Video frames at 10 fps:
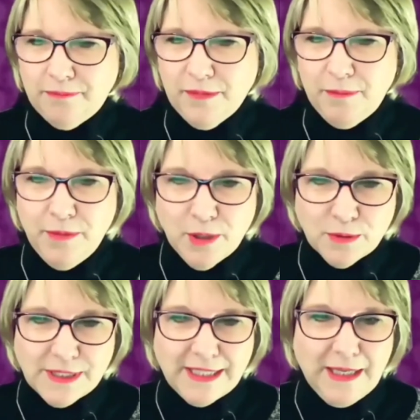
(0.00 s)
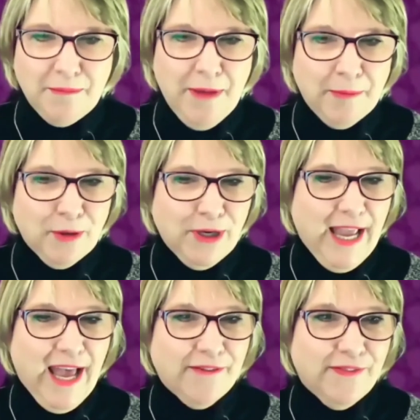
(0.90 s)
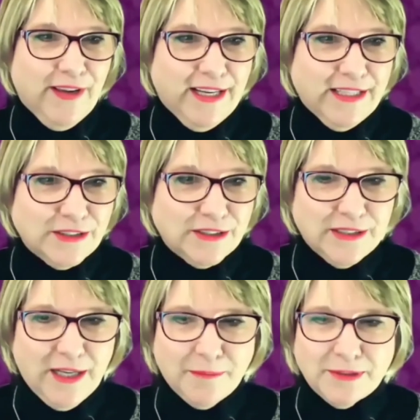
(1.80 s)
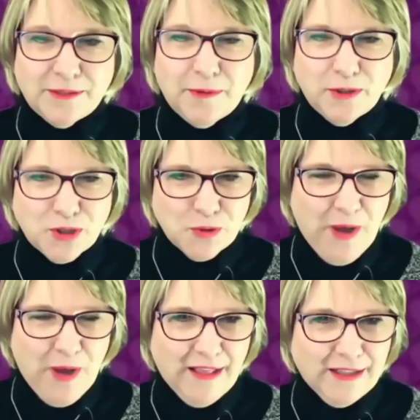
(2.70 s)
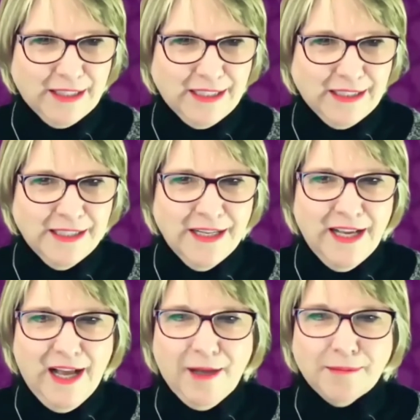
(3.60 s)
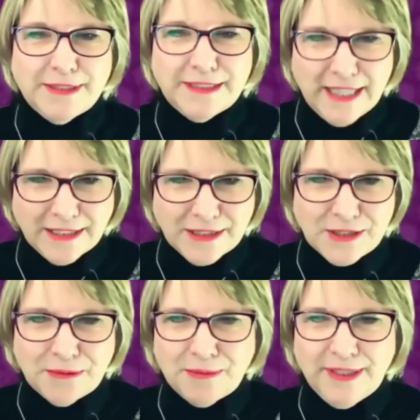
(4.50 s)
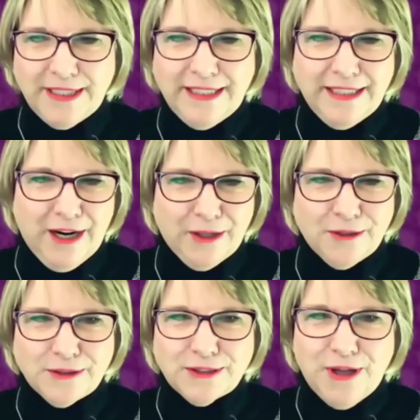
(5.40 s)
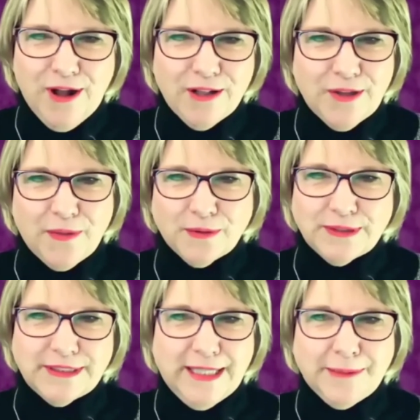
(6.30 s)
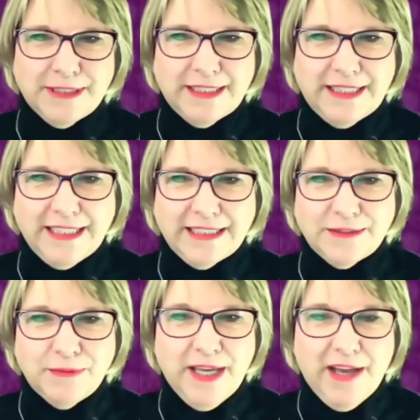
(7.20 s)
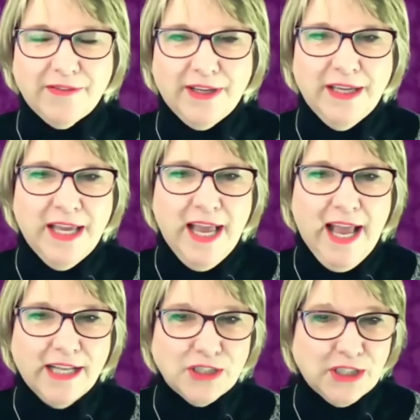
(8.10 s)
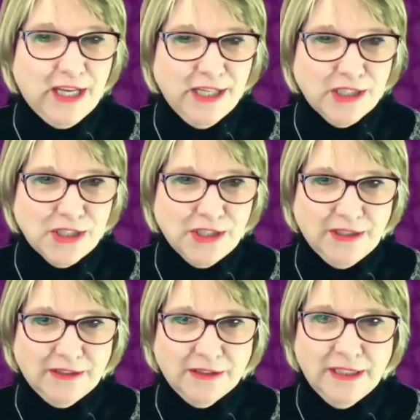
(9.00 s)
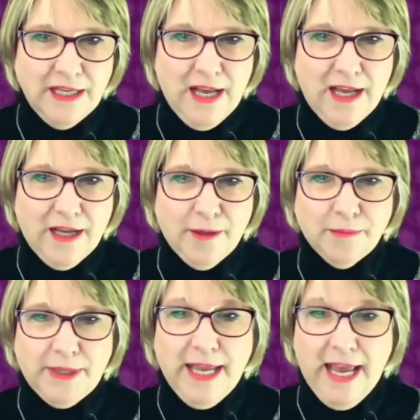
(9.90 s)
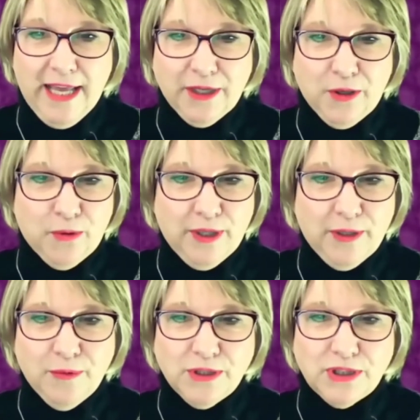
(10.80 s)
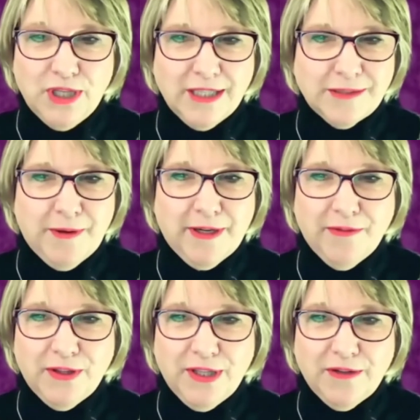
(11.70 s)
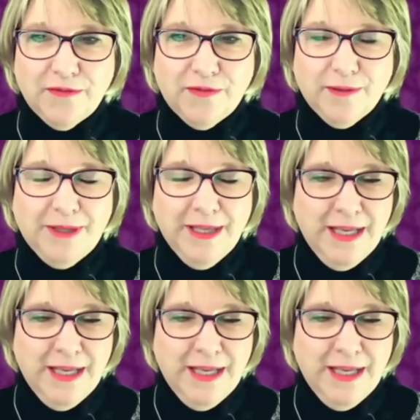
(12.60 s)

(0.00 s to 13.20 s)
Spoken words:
music and memory cafes, spirituality, sensory, arts, all of those types of things. We have a educational category, which talks about everything from